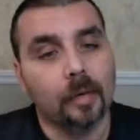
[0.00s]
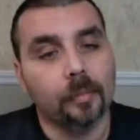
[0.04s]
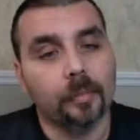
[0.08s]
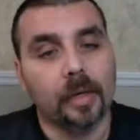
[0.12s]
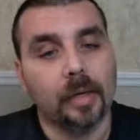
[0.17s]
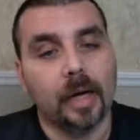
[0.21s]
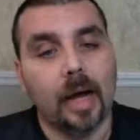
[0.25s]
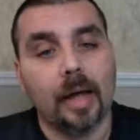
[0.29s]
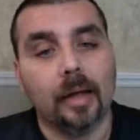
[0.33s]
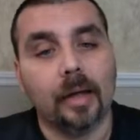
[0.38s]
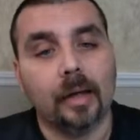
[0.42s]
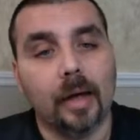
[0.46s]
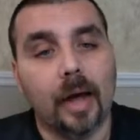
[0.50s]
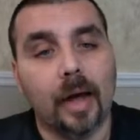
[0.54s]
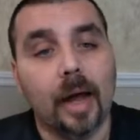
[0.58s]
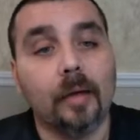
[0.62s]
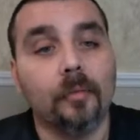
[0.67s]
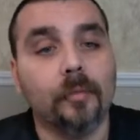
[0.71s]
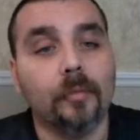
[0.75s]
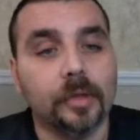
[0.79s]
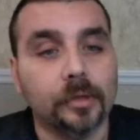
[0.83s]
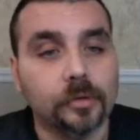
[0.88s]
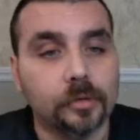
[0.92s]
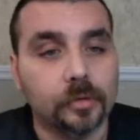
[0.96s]
I
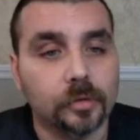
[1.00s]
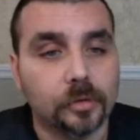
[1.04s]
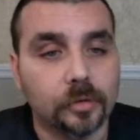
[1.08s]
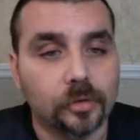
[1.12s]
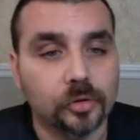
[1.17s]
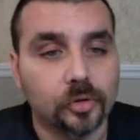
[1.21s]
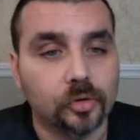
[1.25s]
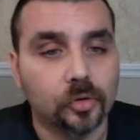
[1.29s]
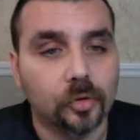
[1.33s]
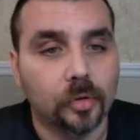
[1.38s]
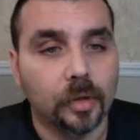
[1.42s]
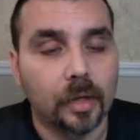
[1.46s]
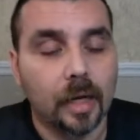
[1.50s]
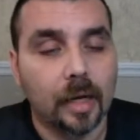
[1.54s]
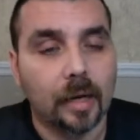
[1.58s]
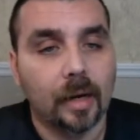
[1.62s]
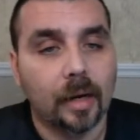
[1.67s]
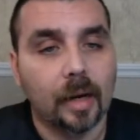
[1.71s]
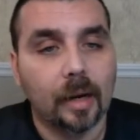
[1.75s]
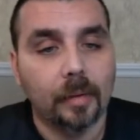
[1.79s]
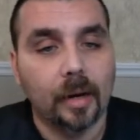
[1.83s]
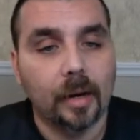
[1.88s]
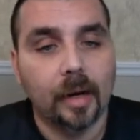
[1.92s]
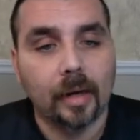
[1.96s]
went to the joint.
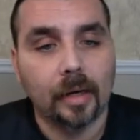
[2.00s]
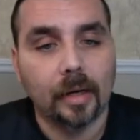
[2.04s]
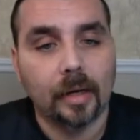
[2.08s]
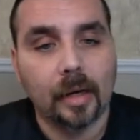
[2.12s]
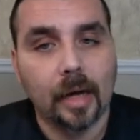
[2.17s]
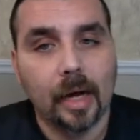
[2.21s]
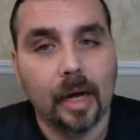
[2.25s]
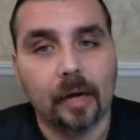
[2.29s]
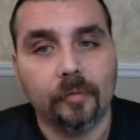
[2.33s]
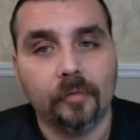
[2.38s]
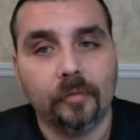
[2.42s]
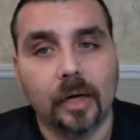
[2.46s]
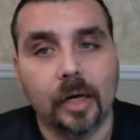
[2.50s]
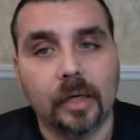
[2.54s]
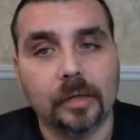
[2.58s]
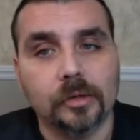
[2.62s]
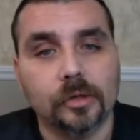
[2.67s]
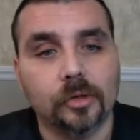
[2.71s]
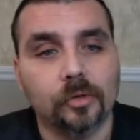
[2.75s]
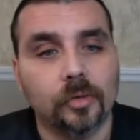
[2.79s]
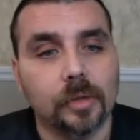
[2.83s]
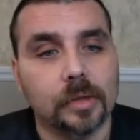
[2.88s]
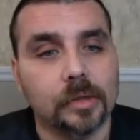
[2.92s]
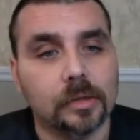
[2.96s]
I have
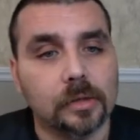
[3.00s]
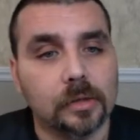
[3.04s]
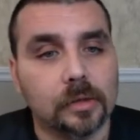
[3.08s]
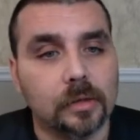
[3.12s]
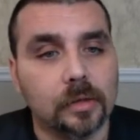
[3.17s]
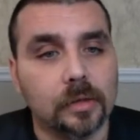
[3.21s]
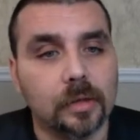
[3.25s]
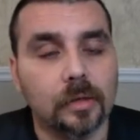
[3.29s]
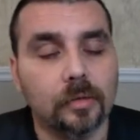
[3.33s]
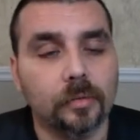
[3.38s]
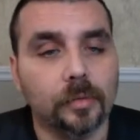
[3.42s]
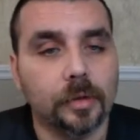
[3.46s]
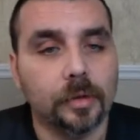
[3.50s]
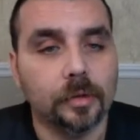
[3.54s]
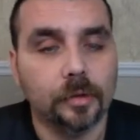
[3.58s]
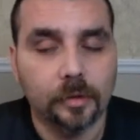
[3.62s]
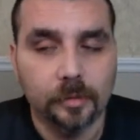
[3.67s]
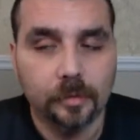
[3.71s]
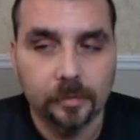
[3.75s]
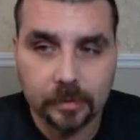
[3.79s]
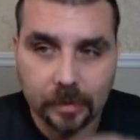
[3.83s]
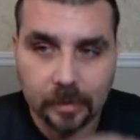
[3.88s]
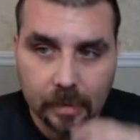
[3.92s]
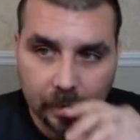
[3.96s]
consequences to deal with. You
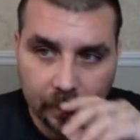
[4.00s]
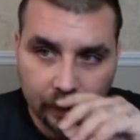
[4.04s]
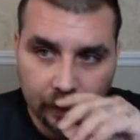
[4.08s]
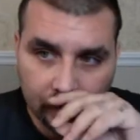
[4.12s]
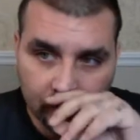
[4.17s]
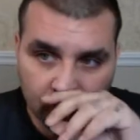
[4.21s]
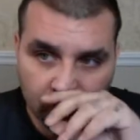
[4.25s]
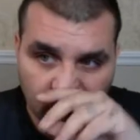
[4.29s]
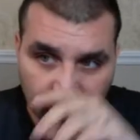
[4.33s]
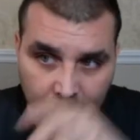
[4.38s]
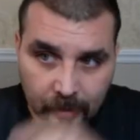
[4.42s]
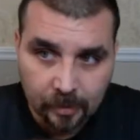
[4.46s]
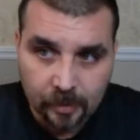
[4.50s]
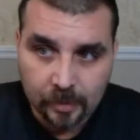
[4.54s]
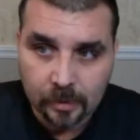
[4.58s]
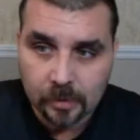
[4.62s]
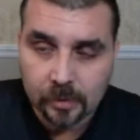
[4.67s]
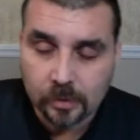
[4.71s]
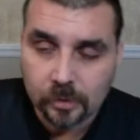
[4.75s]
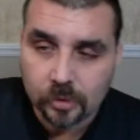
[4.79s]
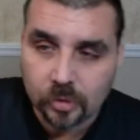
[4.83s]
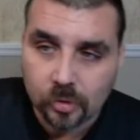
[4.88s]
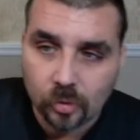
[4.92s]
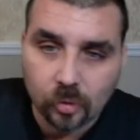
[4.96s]
know what I'm saying? And
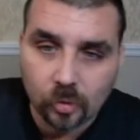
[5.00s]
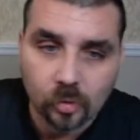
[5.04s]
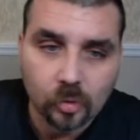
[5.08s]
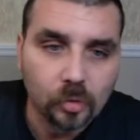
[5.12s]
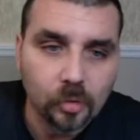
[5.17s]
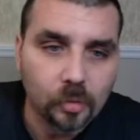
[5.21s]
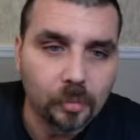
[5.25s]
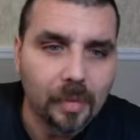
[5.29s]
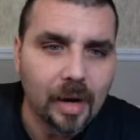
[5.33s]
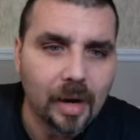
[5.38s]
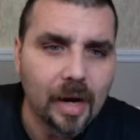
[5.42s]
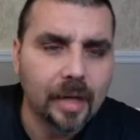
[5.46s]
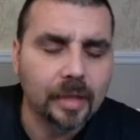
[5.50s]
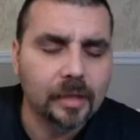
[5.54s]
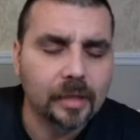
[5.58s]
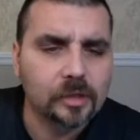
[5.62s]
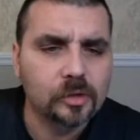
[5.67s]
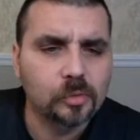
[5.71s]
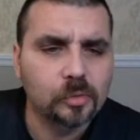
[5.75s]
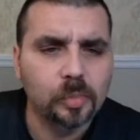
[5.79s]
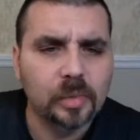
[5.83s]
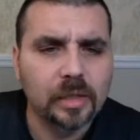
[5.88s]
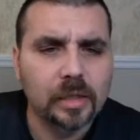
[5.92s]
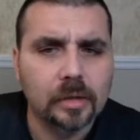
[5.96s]
so who am I to
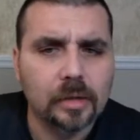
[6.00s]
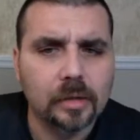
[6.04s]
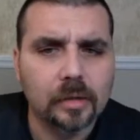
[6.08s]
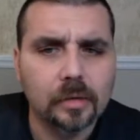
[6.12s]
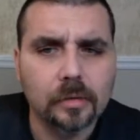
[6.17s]
speak?